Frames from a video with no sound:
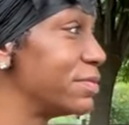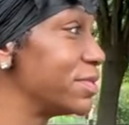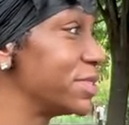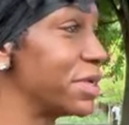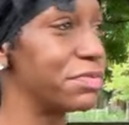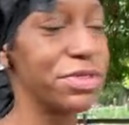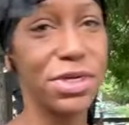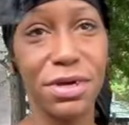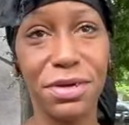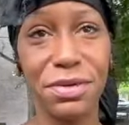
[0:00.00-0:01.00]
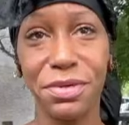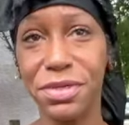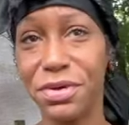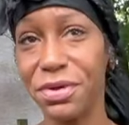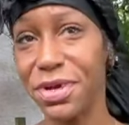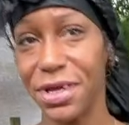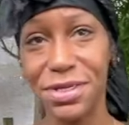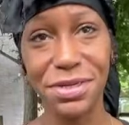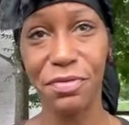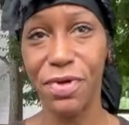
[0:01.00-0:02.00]
stuffed shells, all that
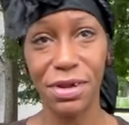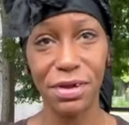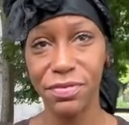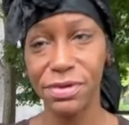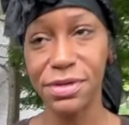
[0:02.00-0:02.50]
stuff. I love it.